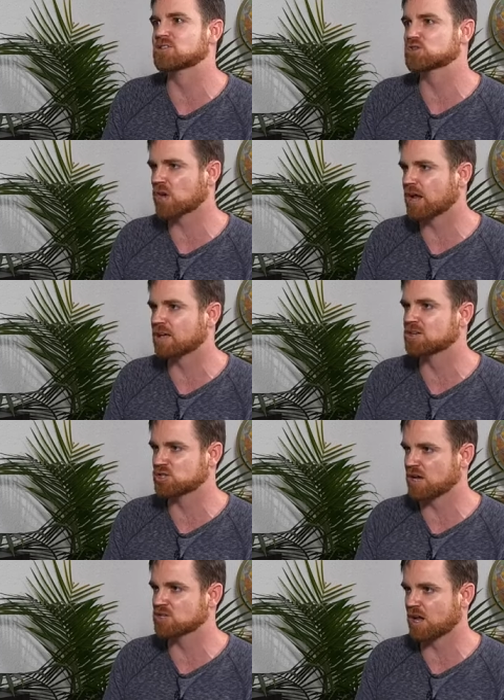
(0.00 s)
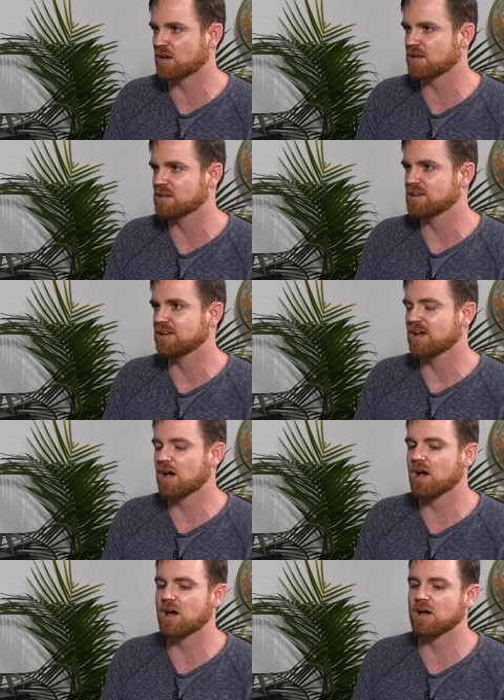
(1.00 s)
China in Shenzhen,
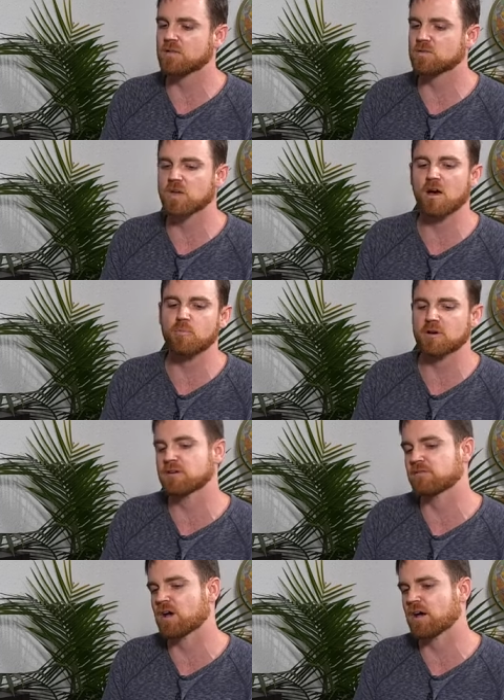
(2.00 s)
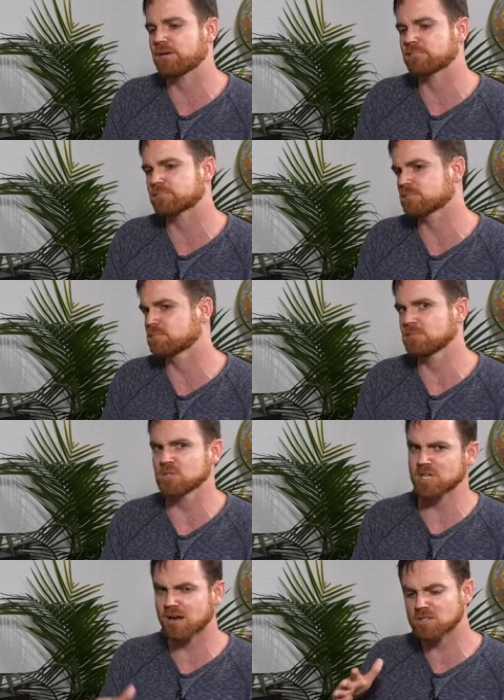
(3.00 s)
uh, through the help of uh,
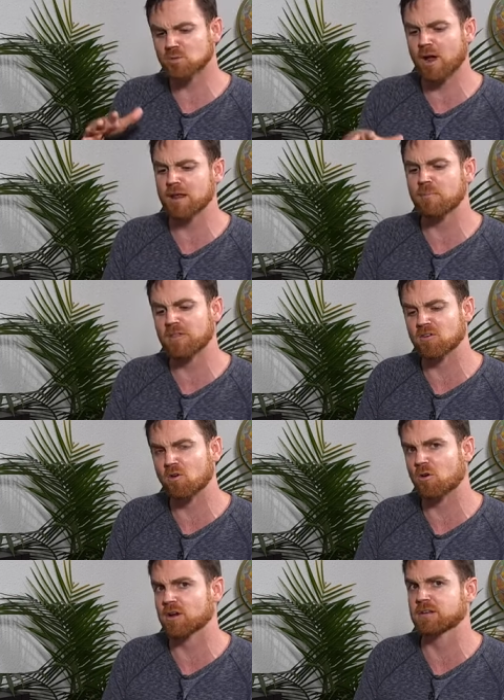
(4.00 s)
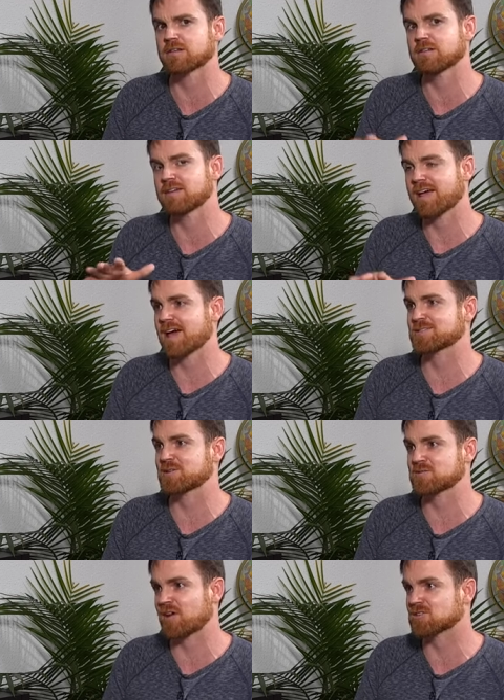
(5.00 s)
shout out to Ryan Bethencourt and mm -hmm.
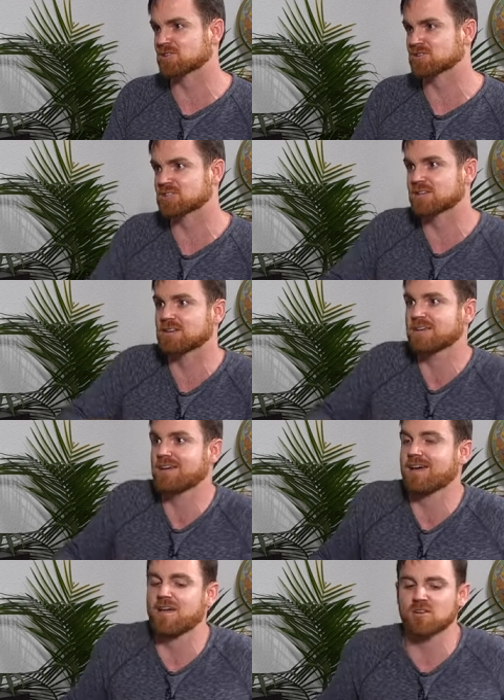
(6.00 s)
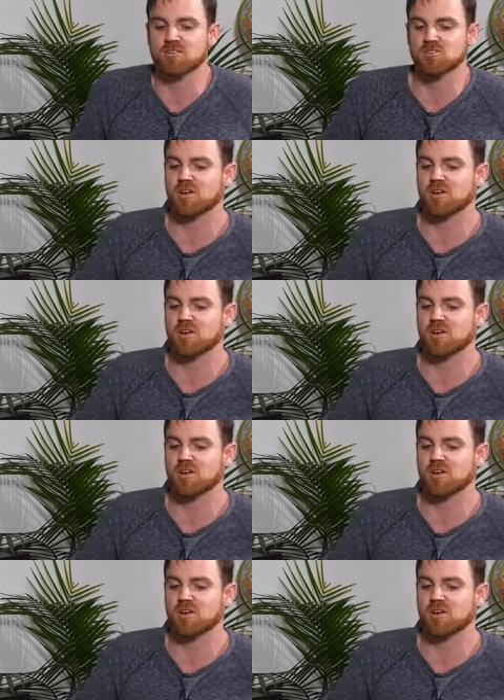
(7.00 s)
SOS Ventures and and Sean